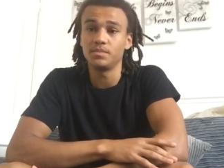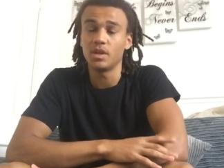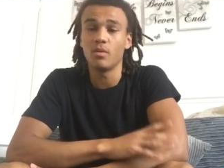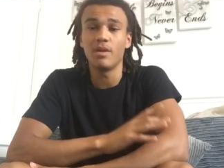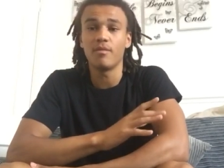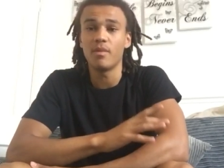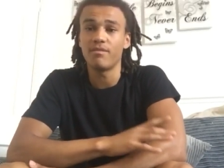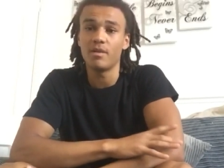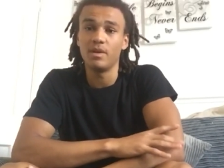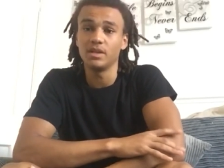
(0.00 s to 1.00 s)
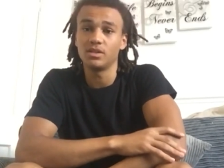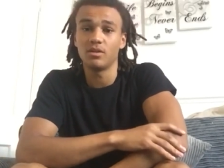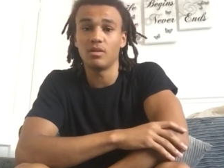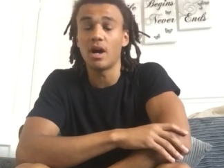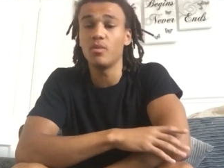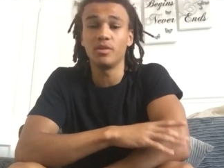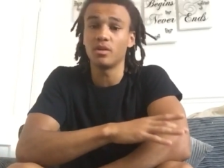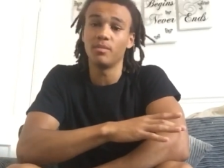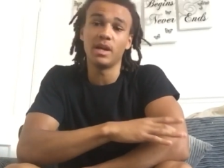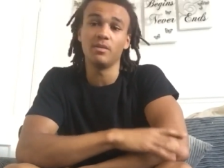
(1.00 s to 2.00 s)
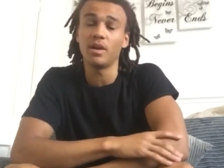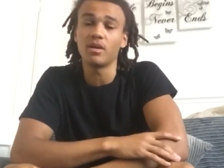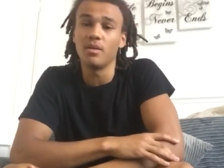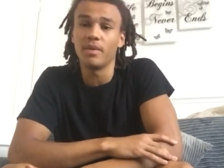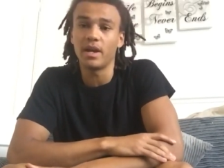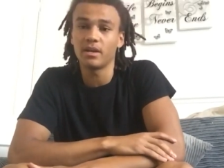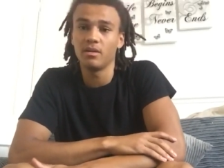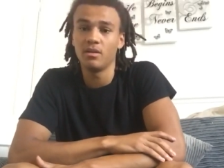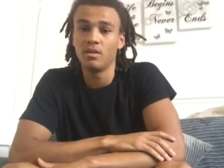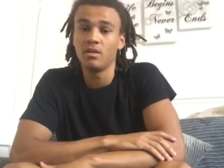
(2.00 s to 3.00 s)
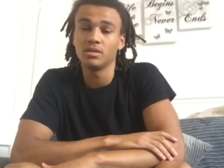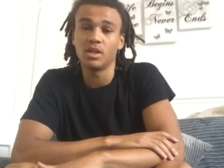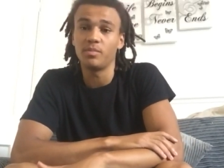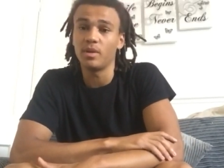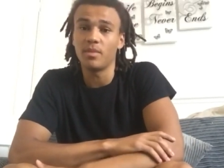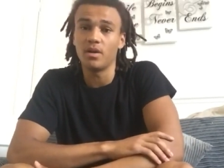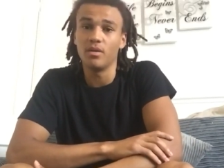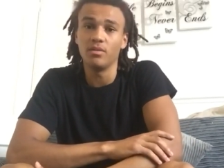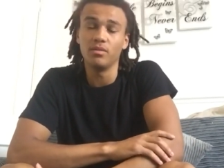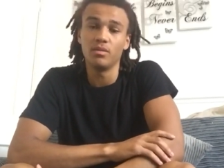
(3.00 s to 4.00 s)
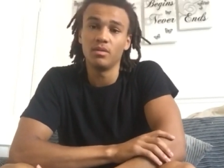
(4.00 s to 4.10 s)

away from my family. So I wouldn't complain about going back. So I'd be on my own,